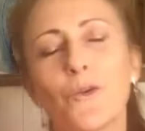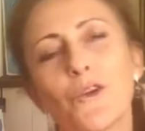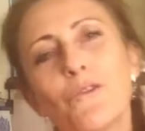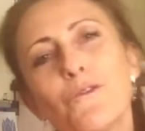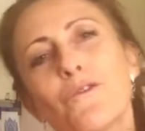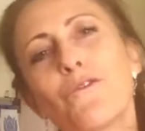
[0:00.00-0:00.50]

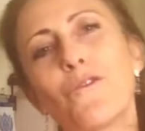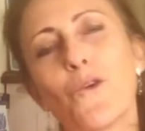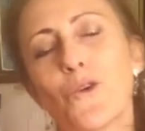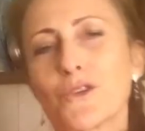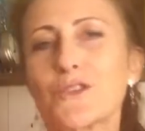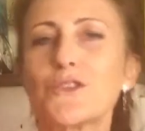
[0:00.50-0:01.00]
Don't
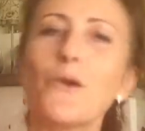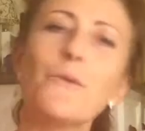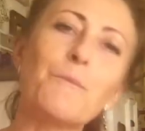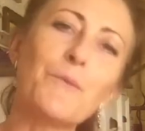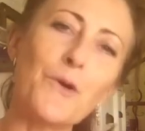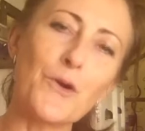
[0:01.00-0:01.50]
force,
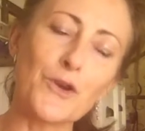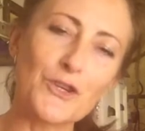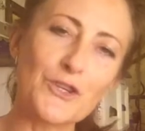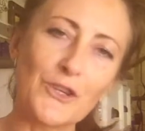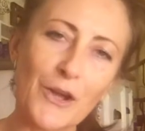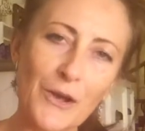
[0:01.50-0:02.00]
don't
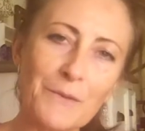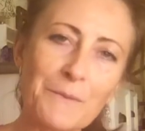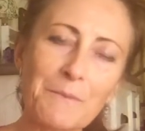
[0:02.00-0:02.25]
push, you know?